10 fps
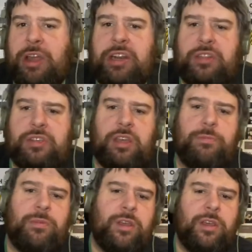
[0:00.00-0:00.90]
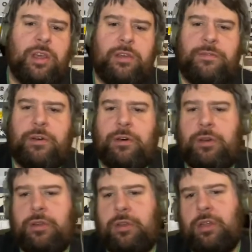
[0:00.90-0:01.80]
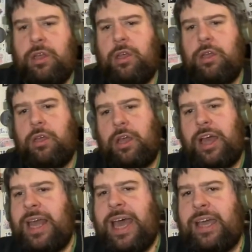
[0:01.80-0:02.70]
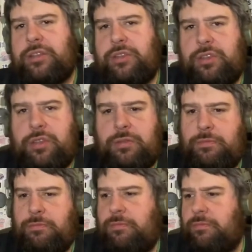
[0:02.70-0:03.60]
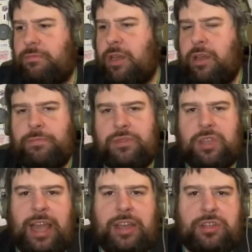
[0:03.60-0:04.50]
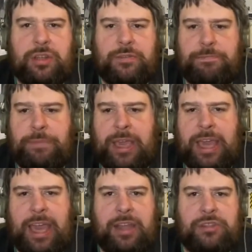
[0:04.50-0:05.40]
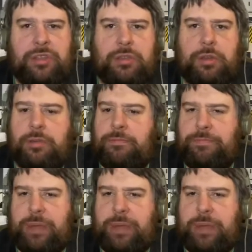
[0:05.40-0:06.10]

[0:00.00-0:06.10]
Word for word: term for an act's um, selection of big hits, um, big